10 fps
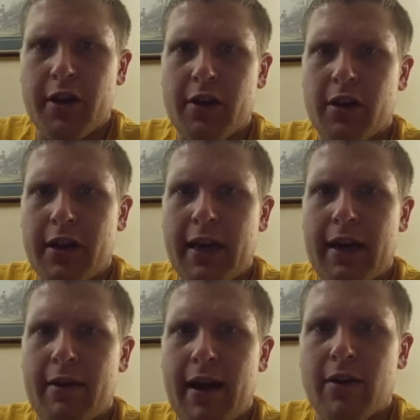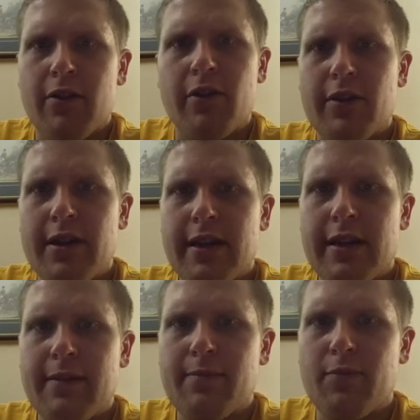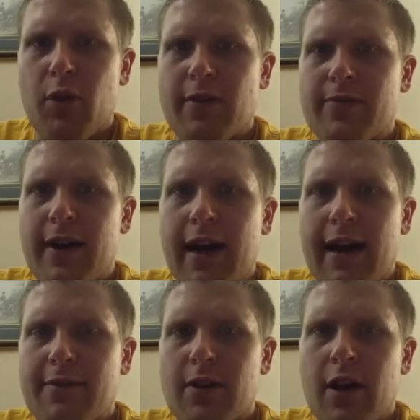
You're looking at around 13.5,